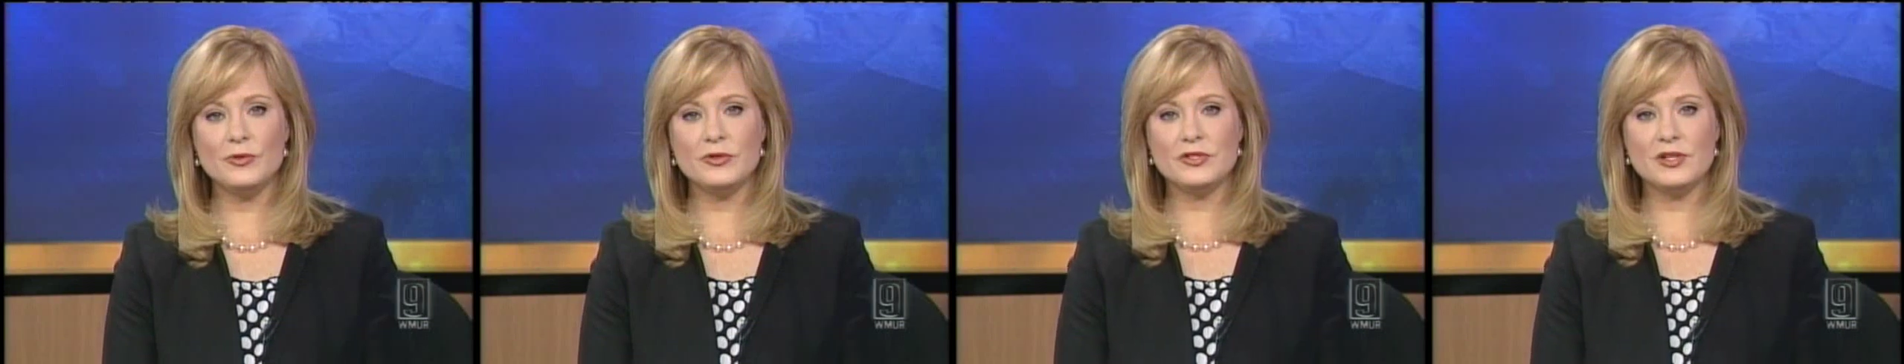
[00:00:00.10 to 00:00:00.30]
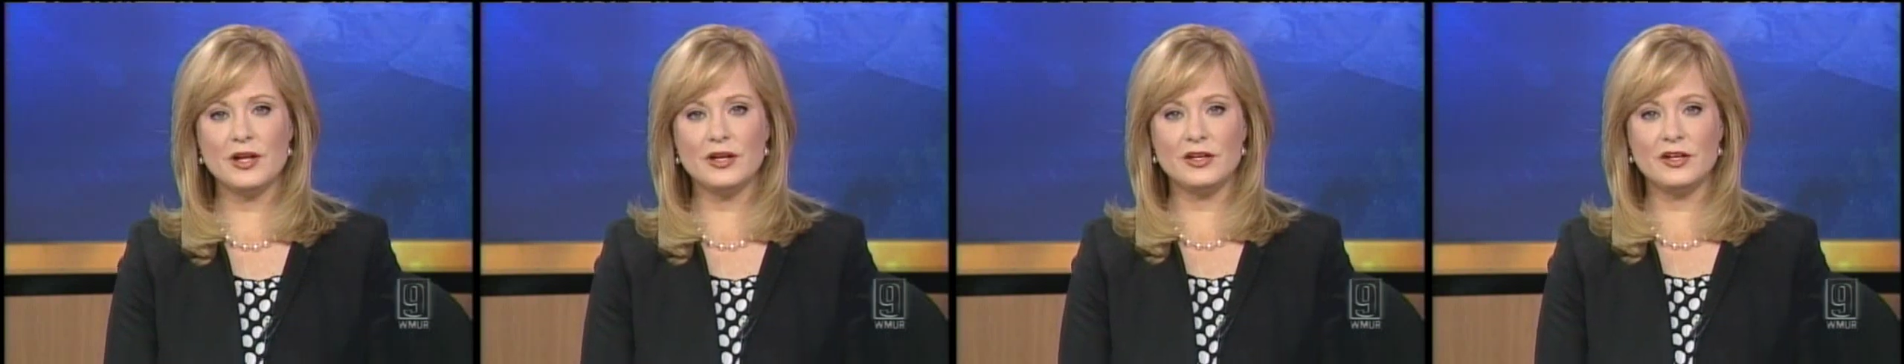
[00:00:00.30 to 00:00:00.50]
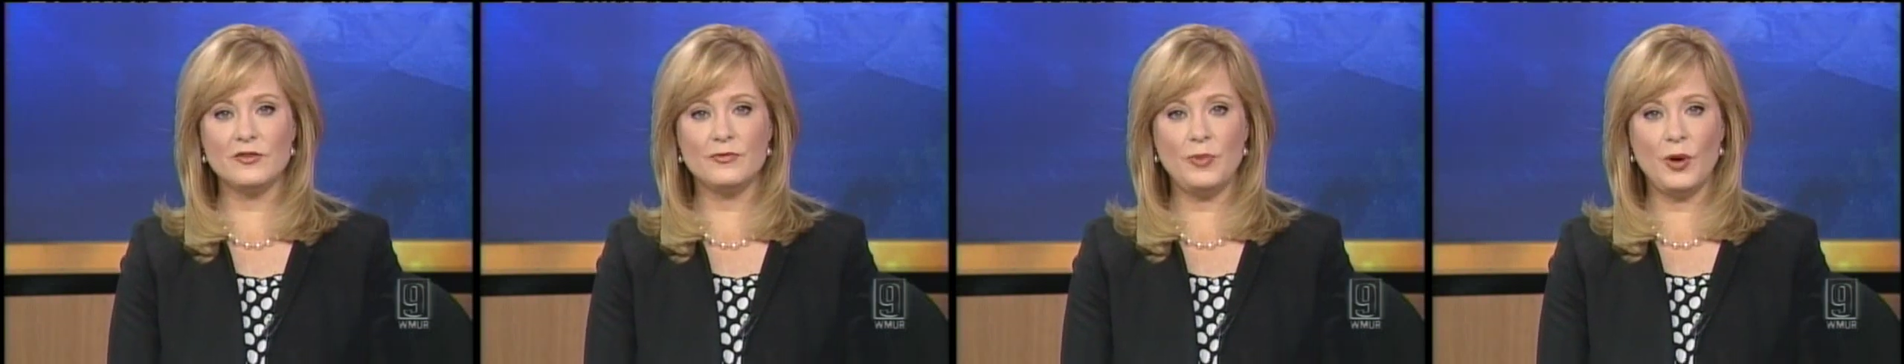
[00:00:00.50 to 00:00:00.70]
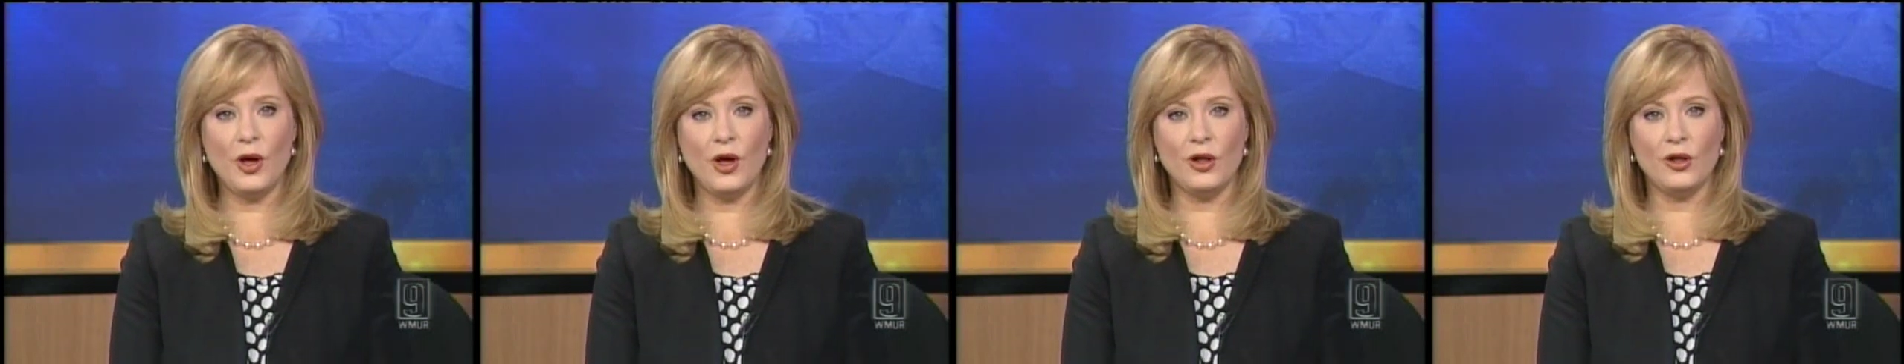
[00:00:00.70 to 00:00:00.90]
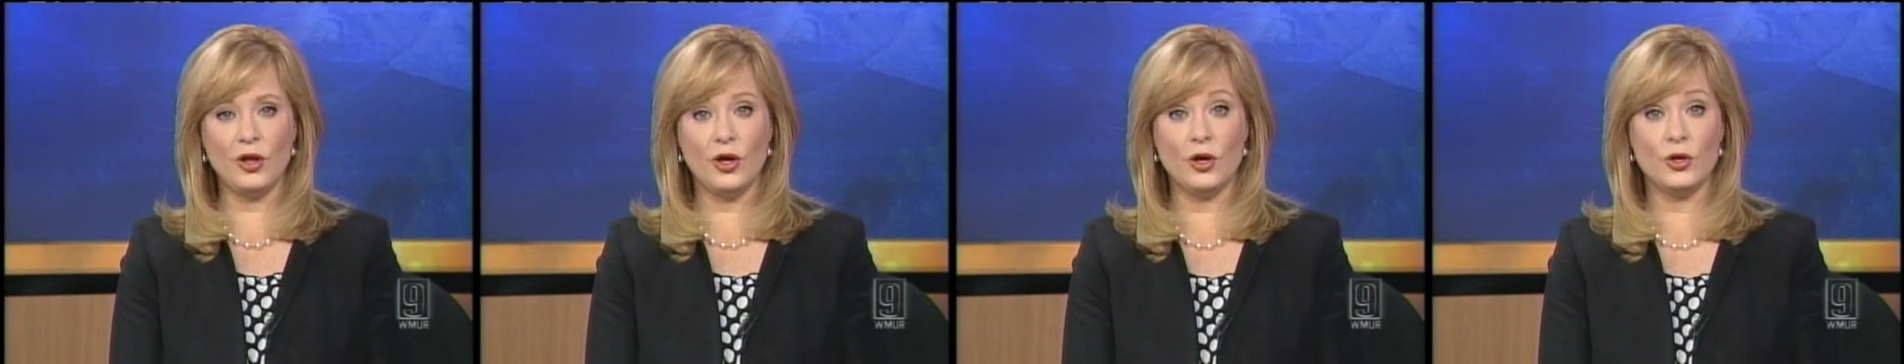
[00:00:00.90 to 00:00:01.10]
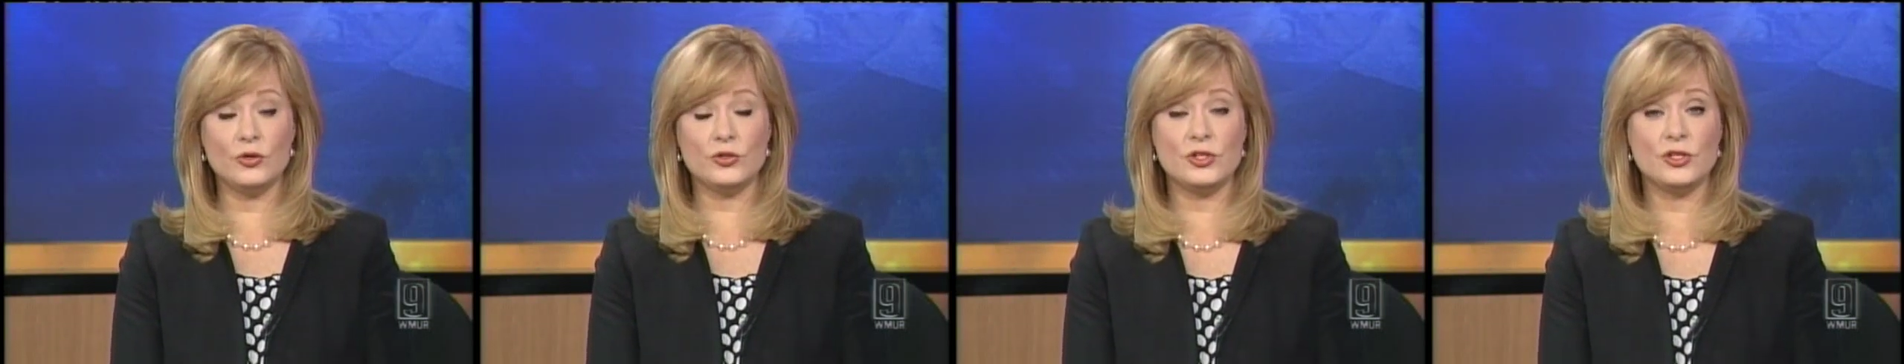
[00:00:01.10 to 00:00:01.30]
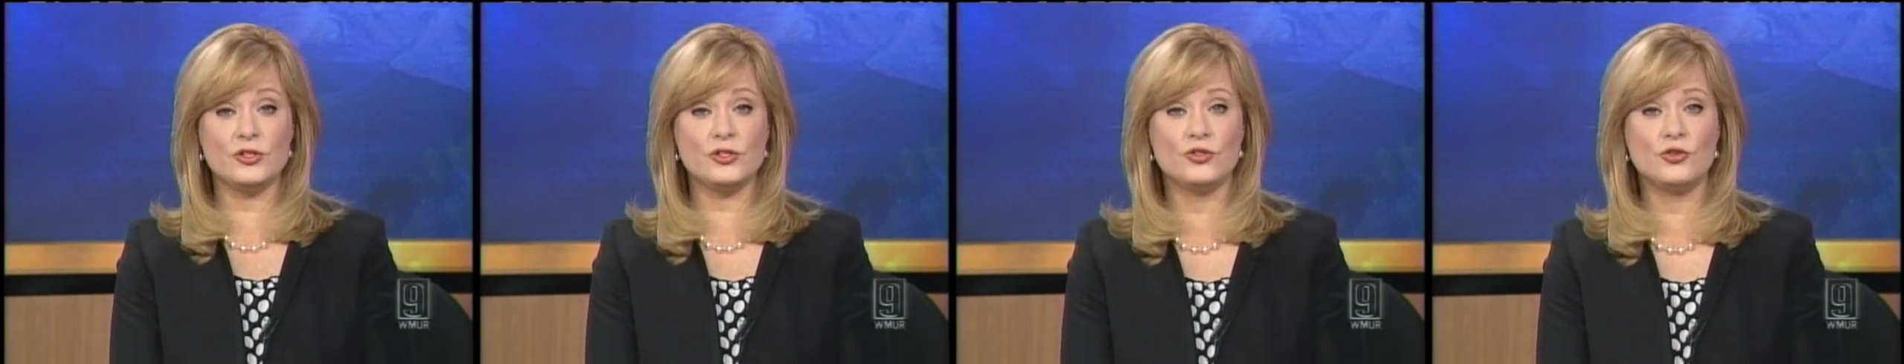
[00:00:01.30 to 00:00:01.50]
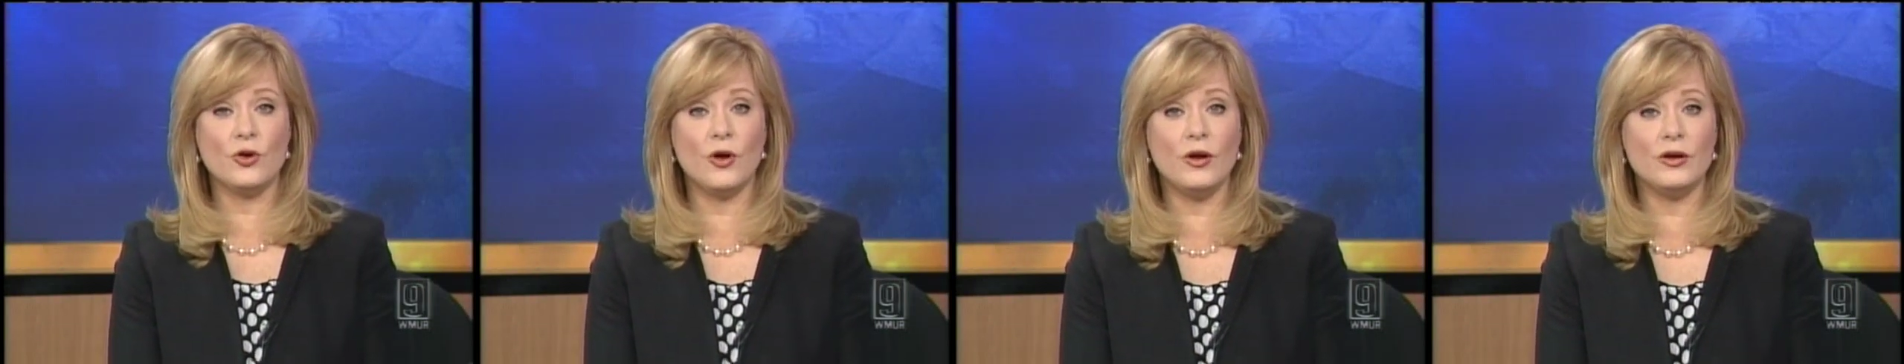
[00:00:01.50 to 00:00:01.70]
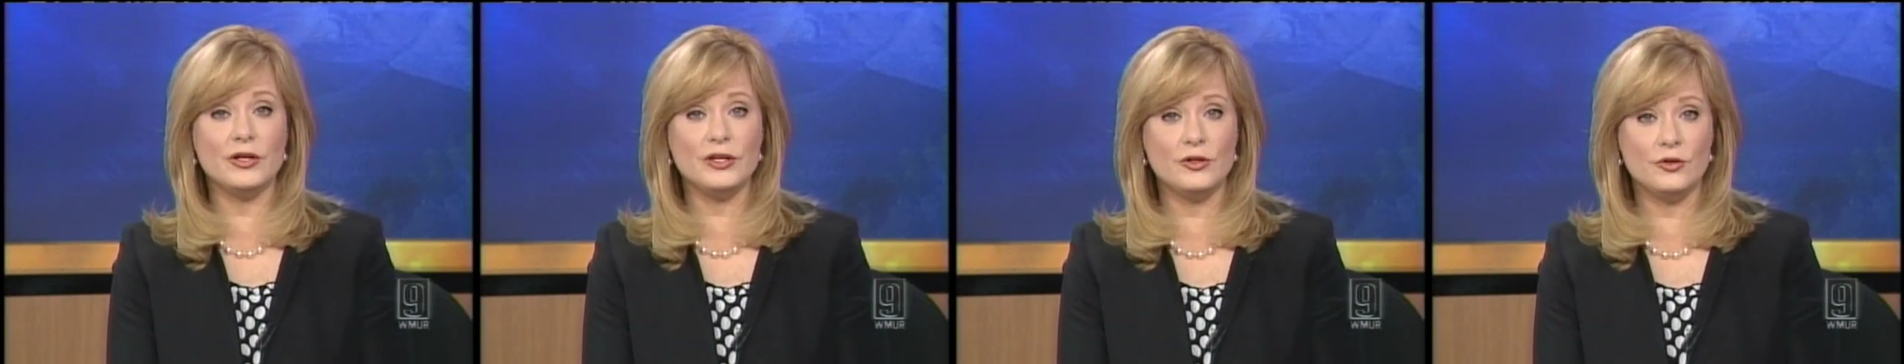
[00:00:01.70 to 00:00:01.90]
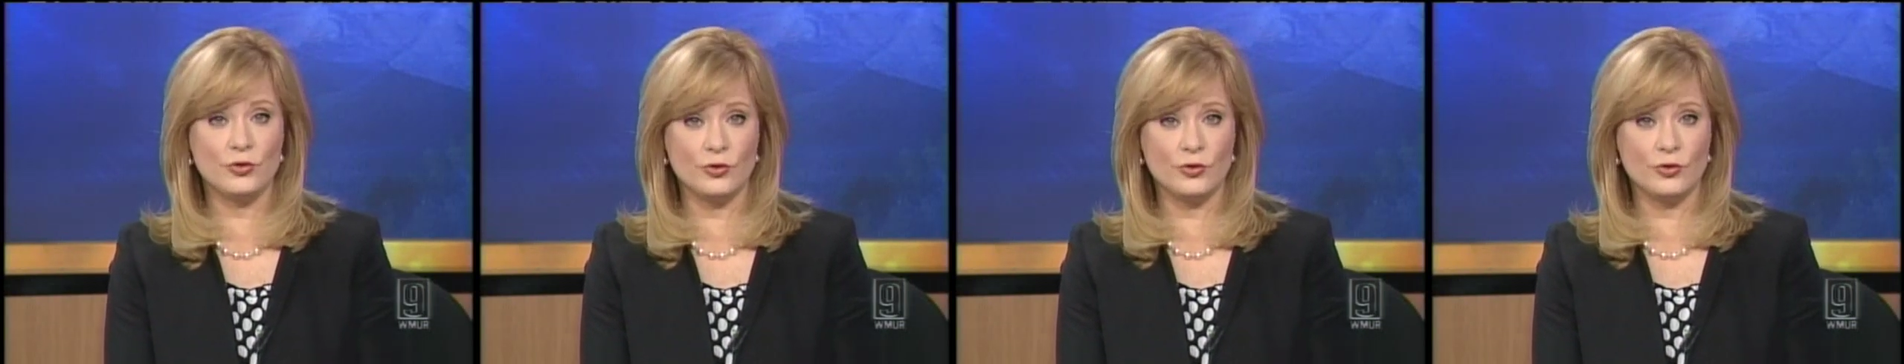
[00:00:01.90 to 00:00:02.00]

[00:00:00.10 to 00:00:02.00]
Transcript: Representative Paul Hodes is drawing